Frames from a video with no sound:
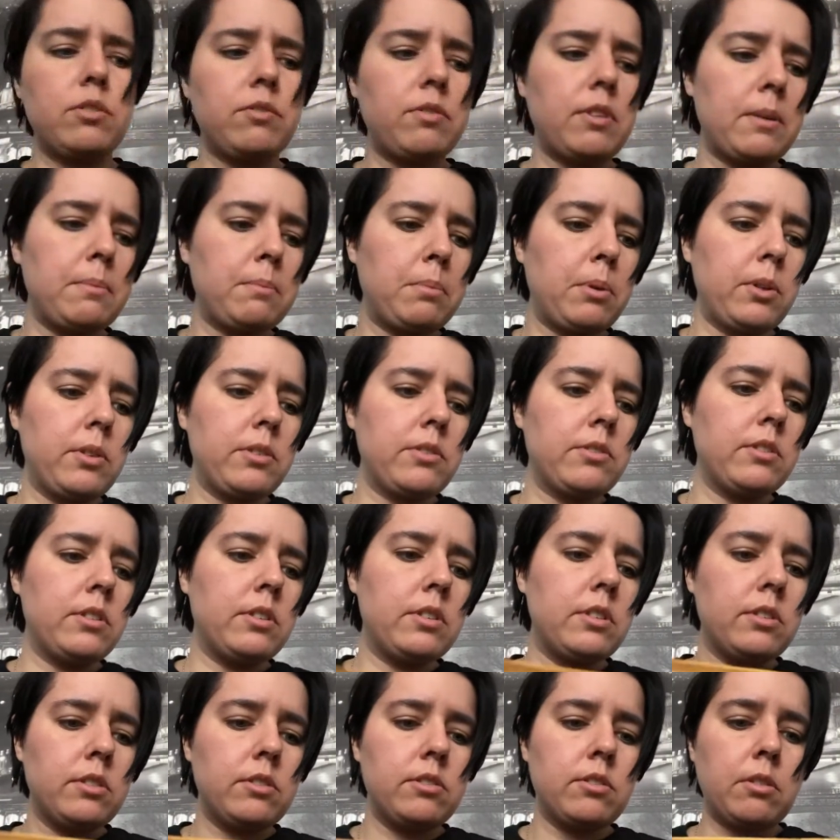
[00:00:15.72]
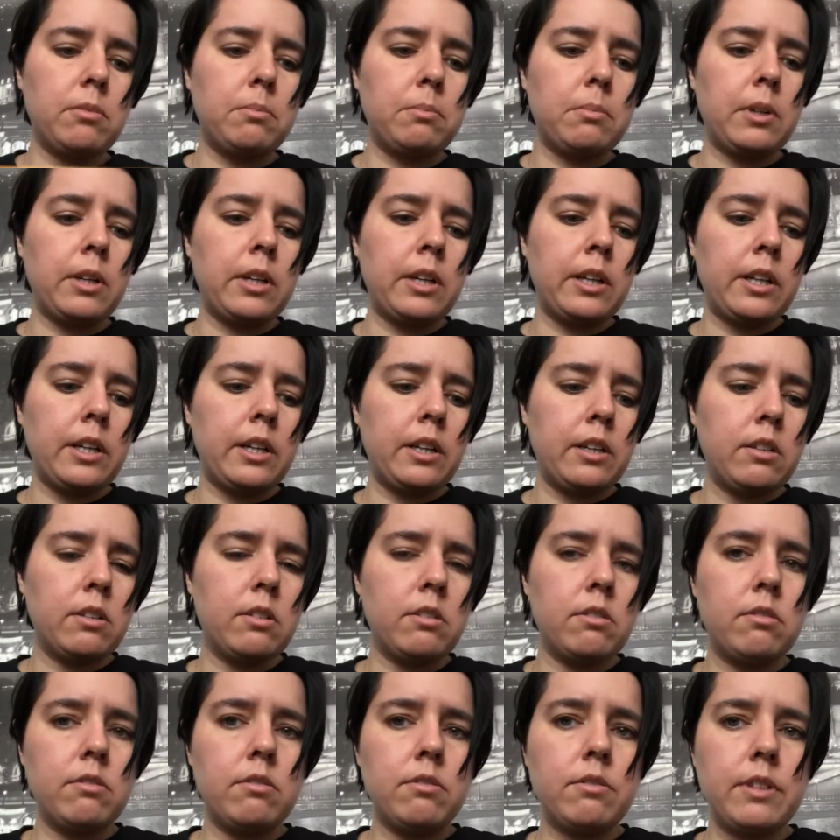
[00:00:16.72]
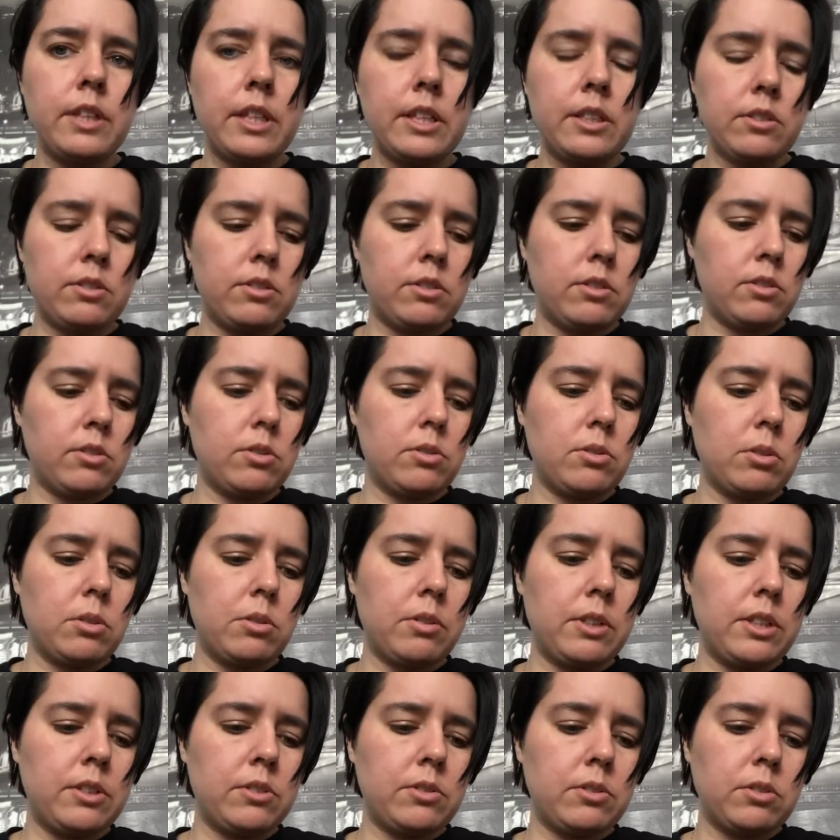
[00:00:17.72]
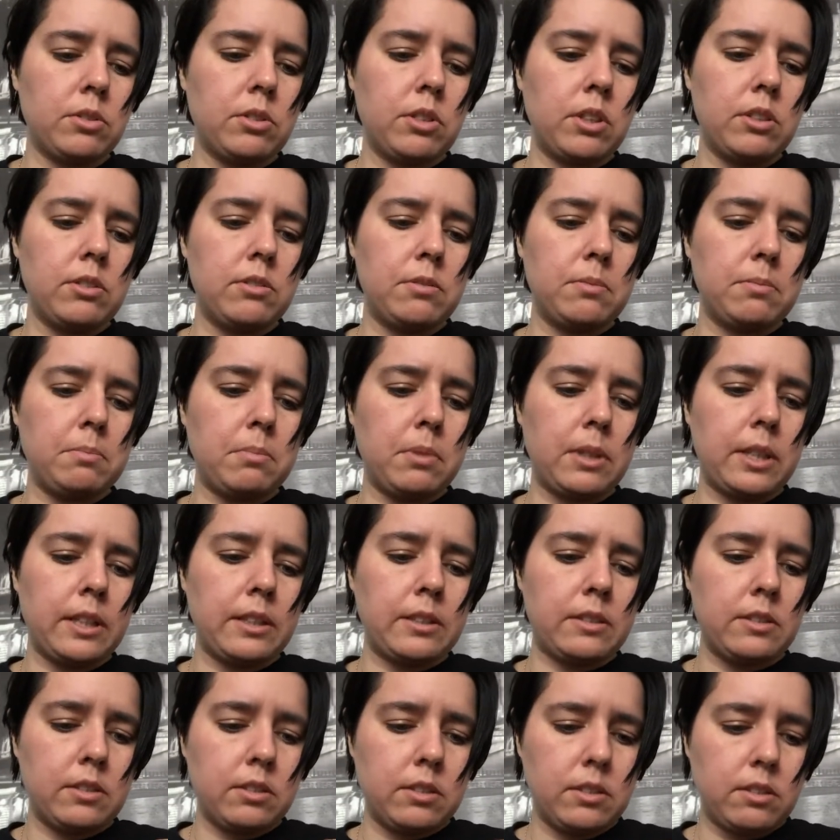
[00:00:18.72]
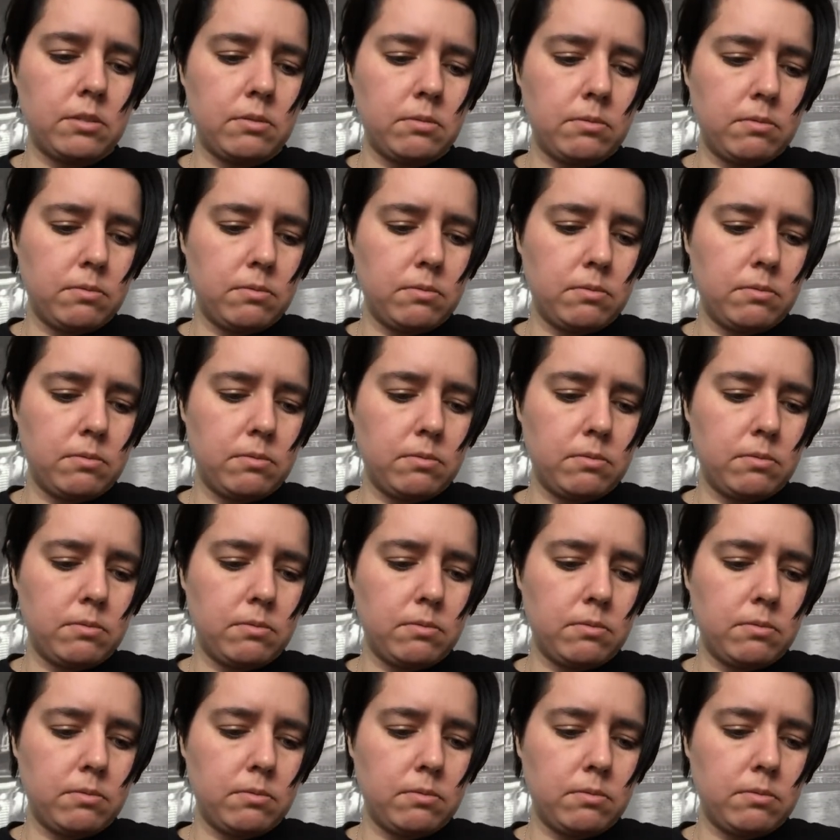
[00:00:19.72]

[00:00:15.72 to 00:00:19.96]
if I posted this on my Insta stories or not, but